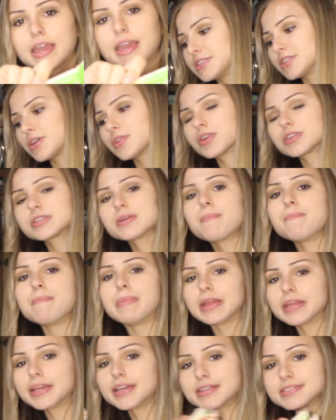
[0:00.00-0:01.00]
So there's
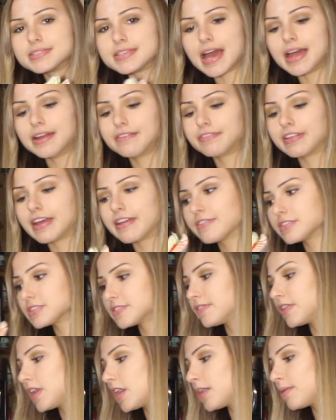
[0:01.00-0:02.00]
1,010,000 flavors
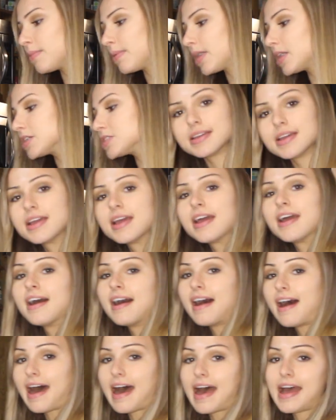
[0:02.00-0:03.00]
of Lara bars.
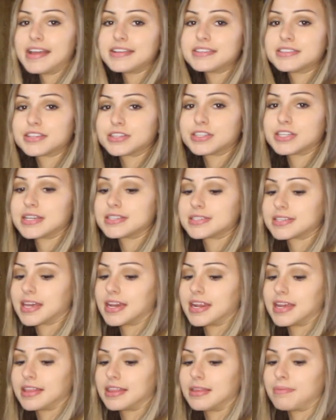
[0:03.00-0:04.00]
I suggest
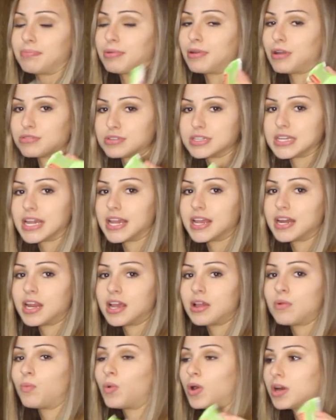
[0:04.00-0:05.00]
getting the protein
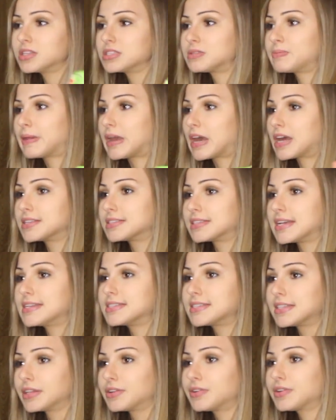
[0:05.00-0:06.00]
ones because
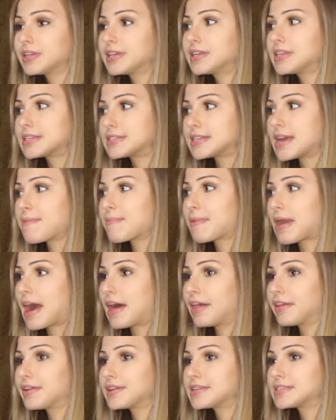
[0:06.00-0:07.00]
it's literally the same
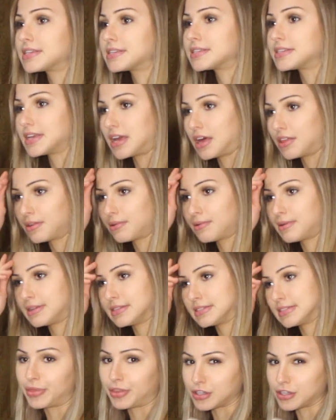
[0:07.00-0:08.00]
calories as the other
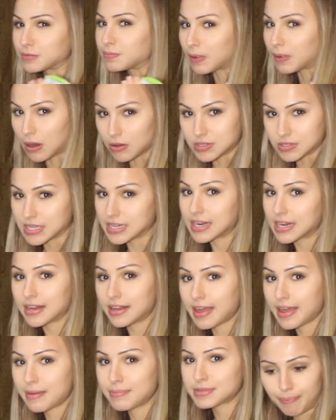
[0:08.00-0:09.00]
ones, but there's protein
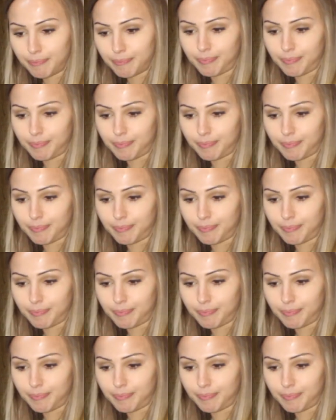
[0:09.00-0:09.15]
in them.